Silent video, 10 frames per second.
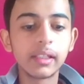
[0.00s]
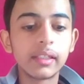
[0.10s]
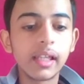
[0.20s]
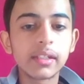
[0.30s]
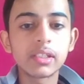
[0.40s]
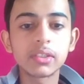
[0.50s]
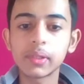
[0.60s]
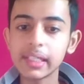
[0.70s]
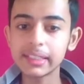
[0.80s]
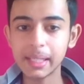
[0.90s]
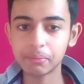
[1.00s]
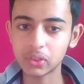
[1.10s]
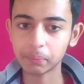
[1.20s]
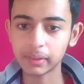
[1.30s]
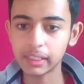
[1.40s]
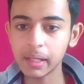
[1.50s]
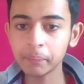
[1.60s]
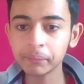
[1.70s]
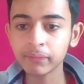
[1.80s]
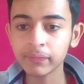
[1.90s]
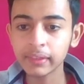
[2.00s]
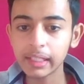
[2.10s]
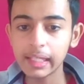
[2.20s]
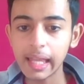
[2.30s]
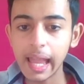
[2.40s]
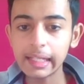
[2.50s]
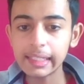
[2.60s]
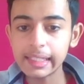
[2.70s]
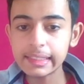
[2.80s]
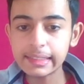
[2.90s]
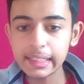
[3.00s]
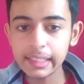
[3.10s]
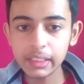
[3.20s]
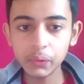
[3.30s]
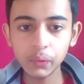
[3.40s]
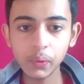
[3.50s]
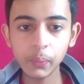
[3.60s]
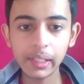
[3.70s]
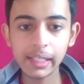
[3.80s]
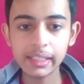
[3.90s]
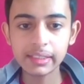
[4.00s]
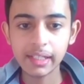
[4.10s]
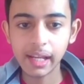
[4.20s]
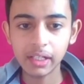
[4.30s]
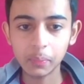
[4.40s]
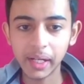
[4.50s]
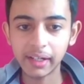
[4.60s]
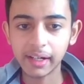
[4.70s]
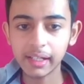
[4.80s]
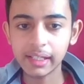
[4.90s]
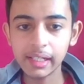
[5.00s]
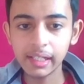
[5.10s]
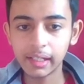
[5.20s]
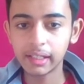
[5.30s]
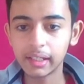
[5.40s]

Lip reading: That is known as septum. Clear? And ACE, you know, A is right ventricle.